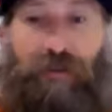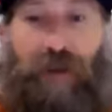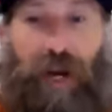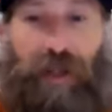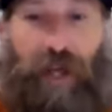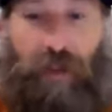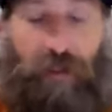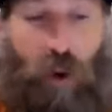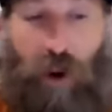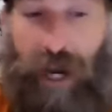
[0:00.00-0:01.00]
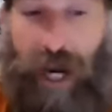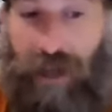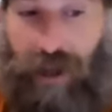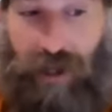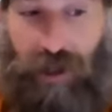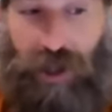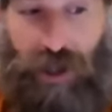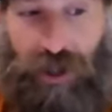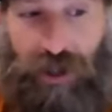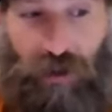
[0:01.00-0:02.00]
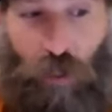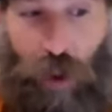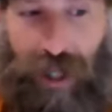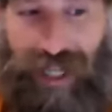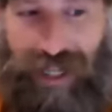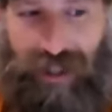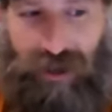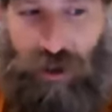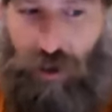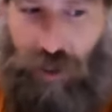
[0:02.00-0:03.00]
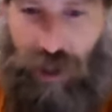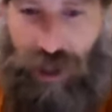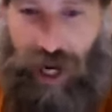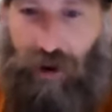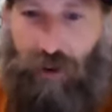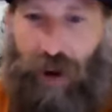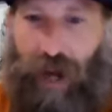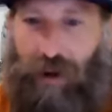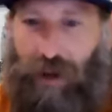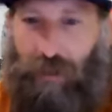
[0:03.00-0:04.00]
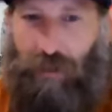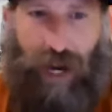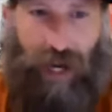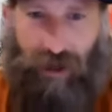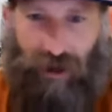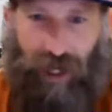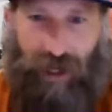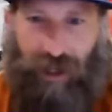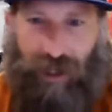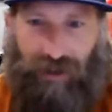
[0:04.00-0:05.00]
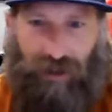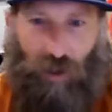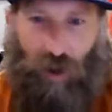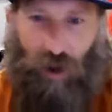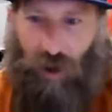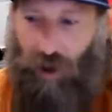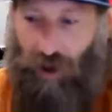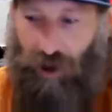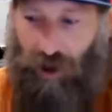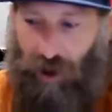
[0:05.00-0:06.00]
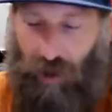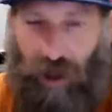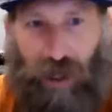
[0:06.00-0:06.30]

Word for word: find them and more than anything just willingness to reach out rather than bang your oh, head against the wall all on your own